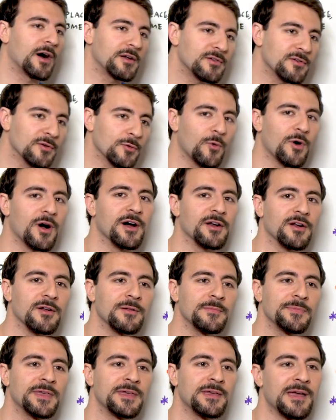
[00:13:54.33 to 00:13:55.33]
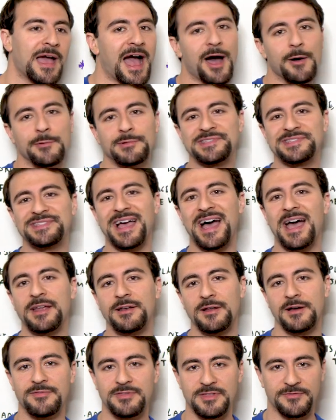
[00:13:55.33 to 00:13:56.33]
underwater
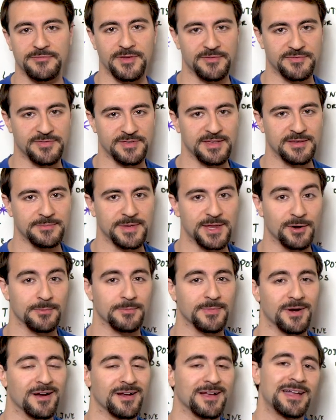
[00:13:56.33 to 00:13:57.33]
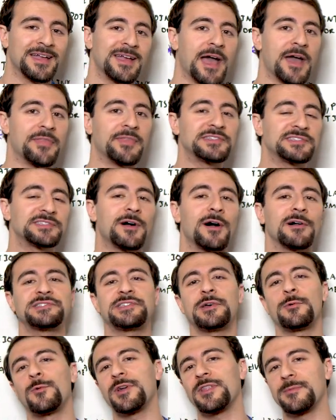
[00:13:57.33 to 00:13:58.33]
outside of the 15 meter mark. And this is
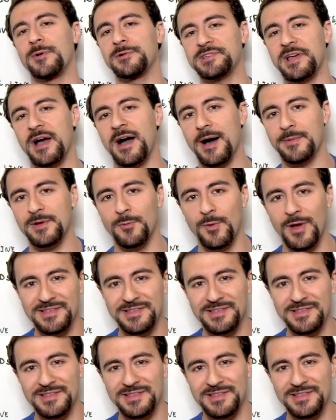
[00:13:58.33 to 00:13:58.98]
also one of the most common